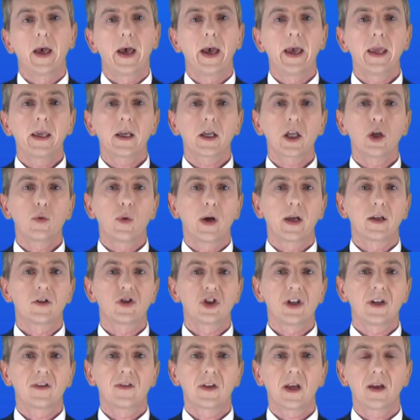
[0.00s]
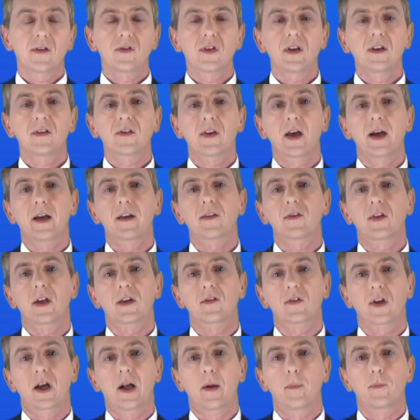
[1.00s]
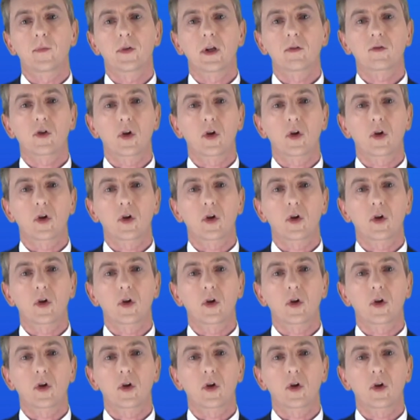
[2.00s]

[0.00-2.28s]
AQA GCSE science exams have